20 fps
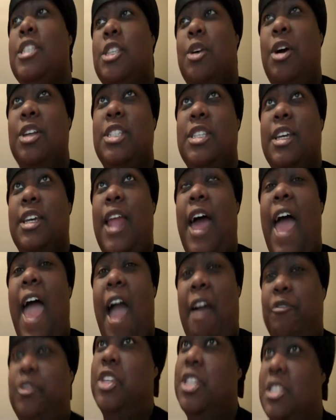So I said, I
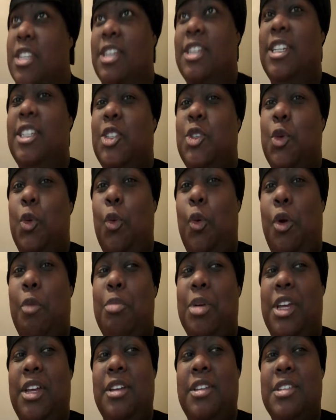have to send it to her
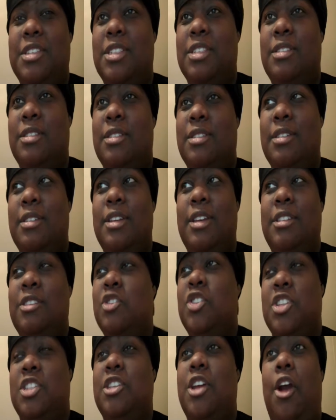because
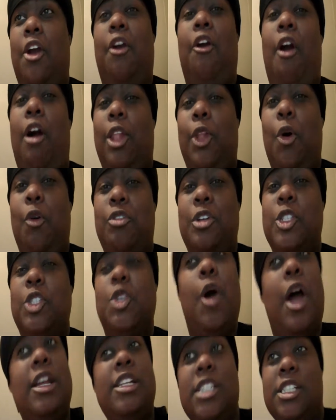it's just her all over.
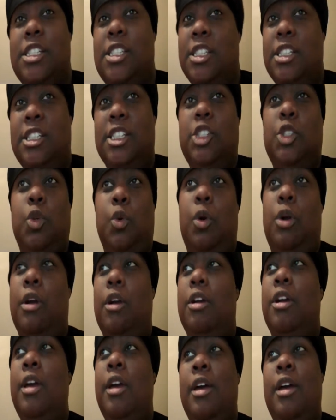So I just sent it to
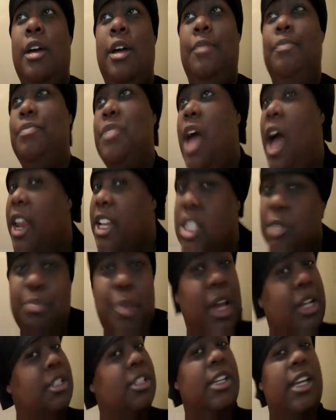her, not
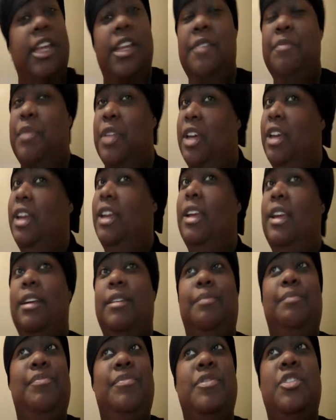expecting
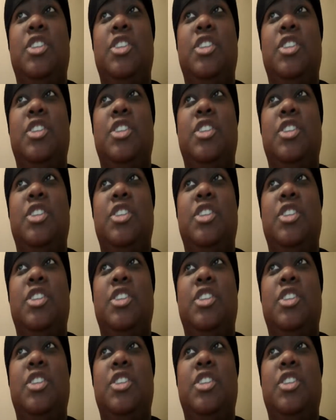anything,